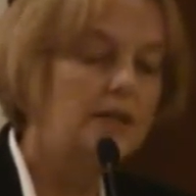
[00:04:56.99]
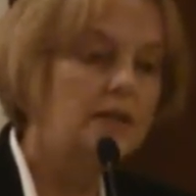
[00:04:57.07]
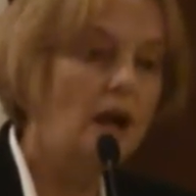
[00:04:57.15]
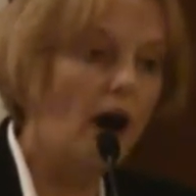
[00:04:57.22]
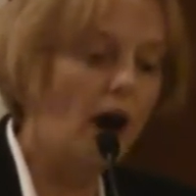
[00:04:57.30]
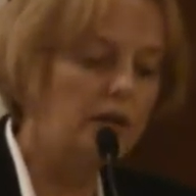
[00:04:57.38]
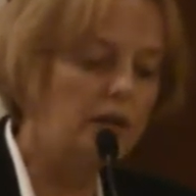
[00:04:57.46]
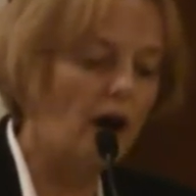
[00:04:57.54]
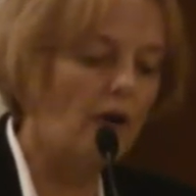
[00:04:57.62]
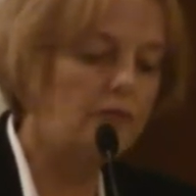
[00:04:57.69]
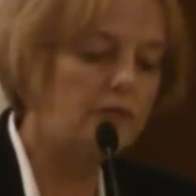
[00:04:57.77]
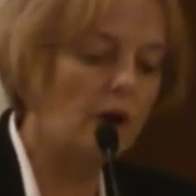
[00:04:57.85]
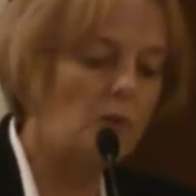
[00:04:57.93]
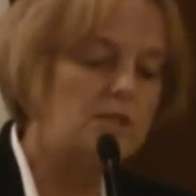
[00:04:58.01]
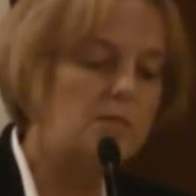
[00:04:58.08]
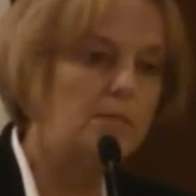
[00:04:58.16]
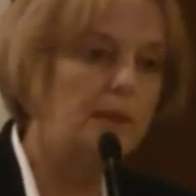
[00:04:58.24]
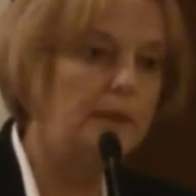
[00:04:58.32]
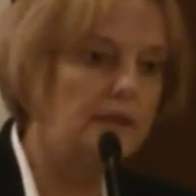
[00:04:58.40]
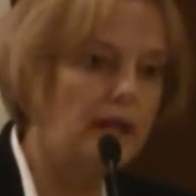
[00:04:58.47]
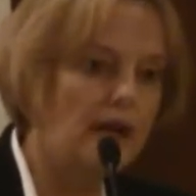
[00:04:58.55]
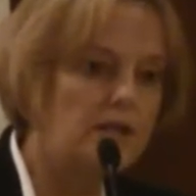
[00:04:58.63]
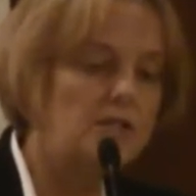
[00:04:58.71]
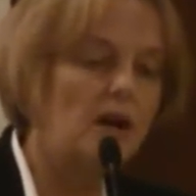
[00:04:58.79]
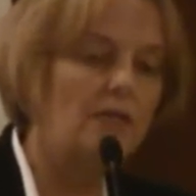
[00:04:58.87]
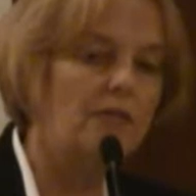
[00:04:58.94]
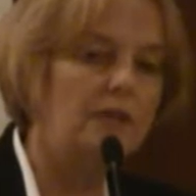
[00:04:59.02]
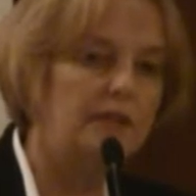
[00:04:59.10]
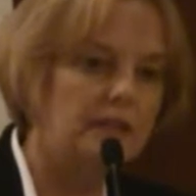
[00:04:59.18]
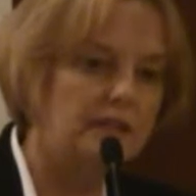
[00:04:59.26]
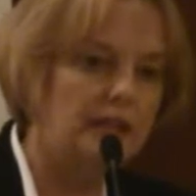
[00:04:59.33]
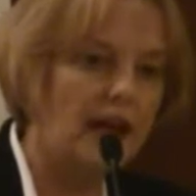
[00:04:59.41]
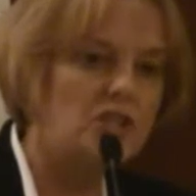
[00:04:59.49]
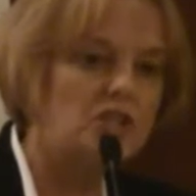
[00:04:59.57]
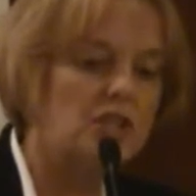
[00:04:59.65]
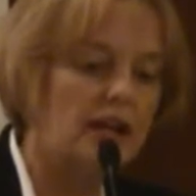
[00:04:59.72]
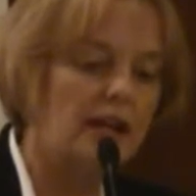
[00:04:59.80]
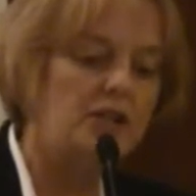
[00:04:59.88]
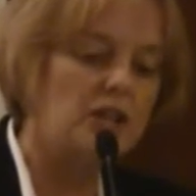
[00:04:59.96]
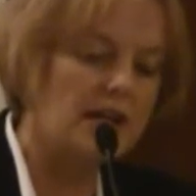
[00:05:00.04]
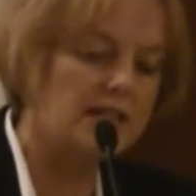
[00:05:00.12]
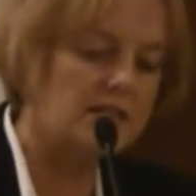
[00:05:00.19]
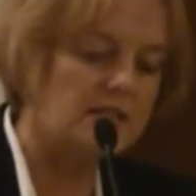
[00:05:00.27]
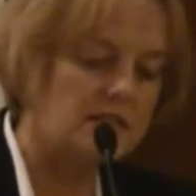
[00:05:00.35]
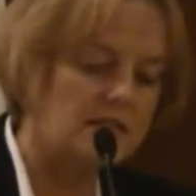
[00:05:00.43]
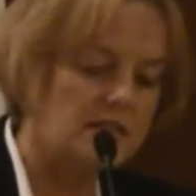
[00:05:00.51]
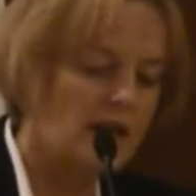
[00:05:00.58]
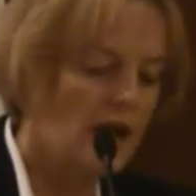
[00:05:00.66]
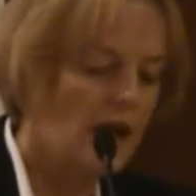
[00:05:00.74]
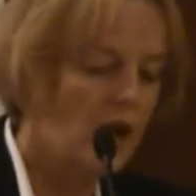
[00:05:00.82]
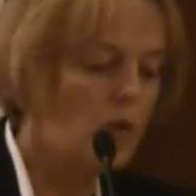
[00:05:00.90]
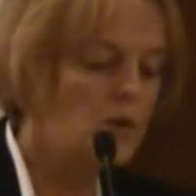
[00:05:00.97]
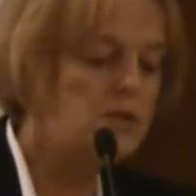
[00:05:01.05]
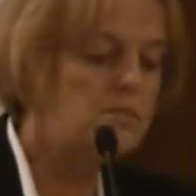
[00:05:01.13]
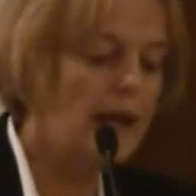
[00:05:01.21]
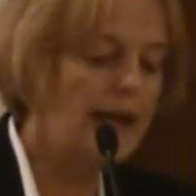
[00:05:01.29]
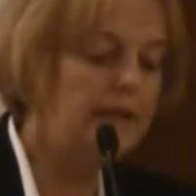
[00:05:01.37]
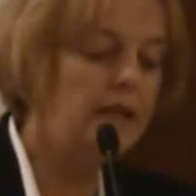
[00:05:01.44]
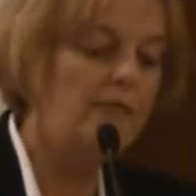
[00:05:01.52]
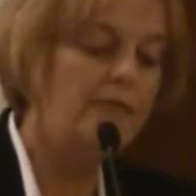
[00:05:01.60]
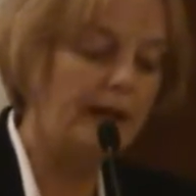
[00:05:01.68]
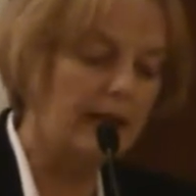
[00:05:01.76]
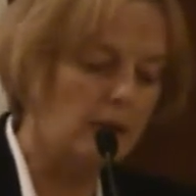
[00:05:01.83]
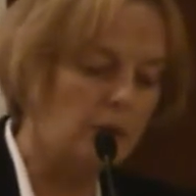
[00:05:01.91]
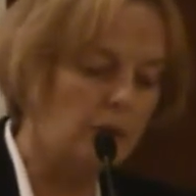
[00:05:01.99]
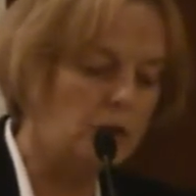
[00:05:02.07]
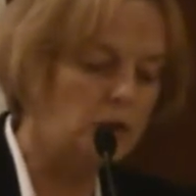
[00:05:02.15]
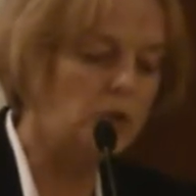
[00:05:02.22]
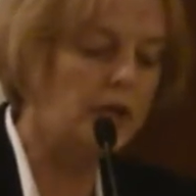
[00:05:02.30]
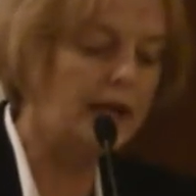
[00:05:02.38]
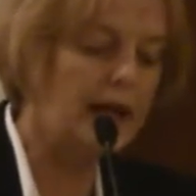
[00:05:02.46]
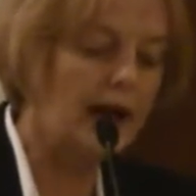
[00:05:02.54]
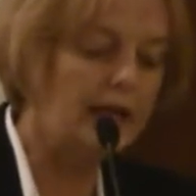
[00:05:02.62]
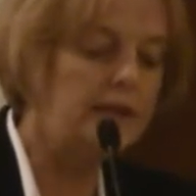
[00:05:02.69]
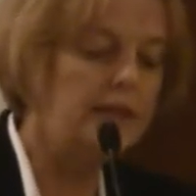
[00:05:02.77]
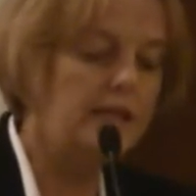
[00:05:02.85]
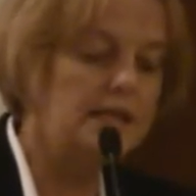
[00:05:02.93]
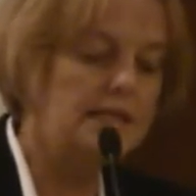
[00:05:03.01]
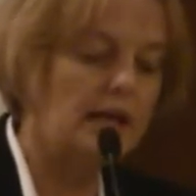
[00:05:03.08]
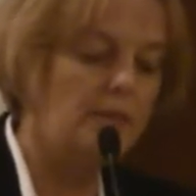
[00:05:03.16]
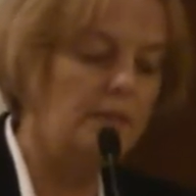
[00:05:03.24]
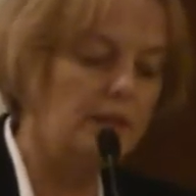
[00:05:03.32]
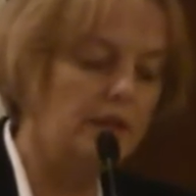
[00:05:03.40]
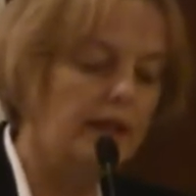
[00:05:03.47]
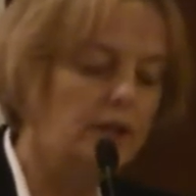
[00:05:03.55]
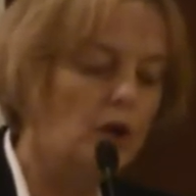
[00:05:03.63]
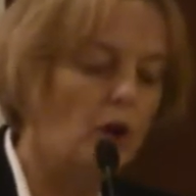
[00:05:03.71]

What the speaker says: None of those pillars of international justice was made available to the Katyn and Siberian